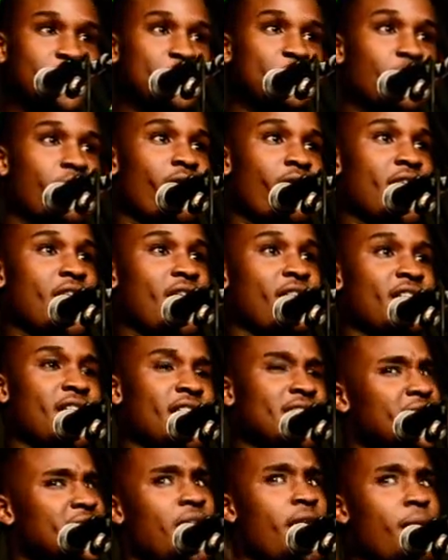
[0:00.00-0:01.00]
to our
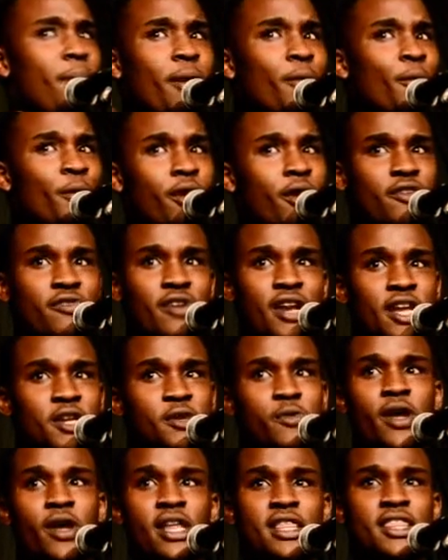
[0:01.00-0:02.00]
governors, but we don't really
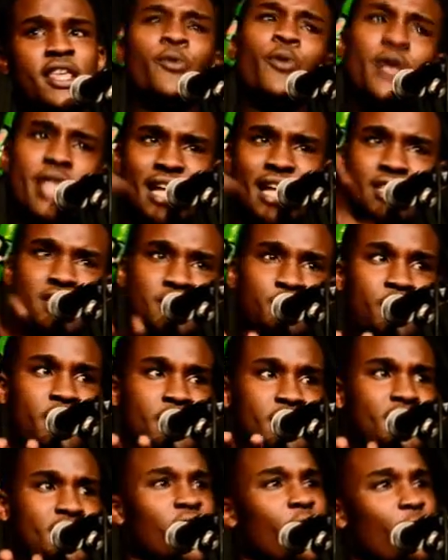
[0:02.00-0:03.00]
do anything. We just
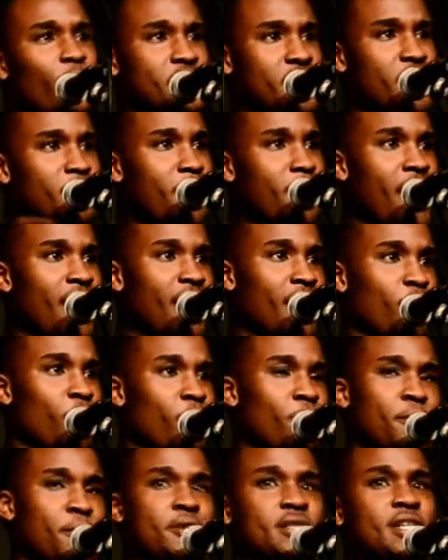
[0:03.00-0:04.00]
tweet. We sit behind a
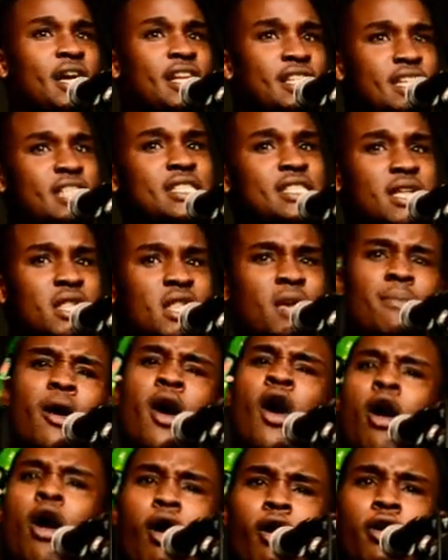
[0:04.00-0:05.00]
computer and just tell them,
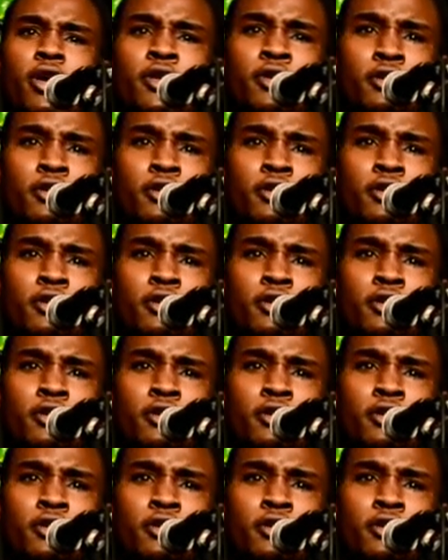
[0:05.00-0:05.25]
oh,